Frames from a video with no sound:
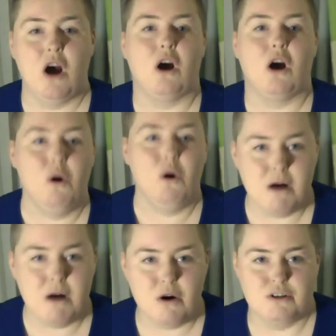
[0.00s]

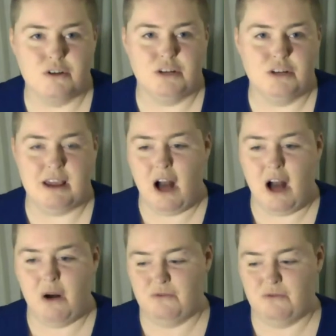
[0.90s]
Gomo shipping
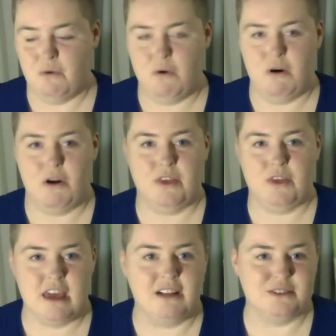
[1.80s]
out for
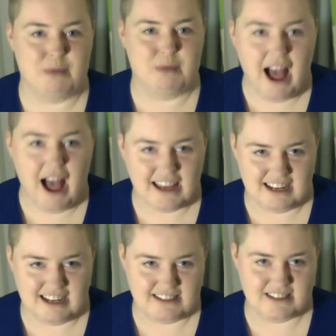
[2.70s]
the
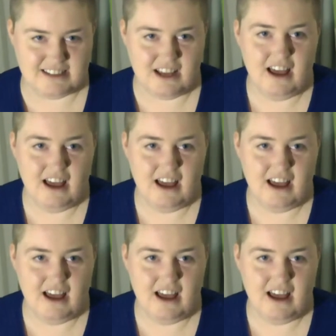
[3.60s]
Alcibiades.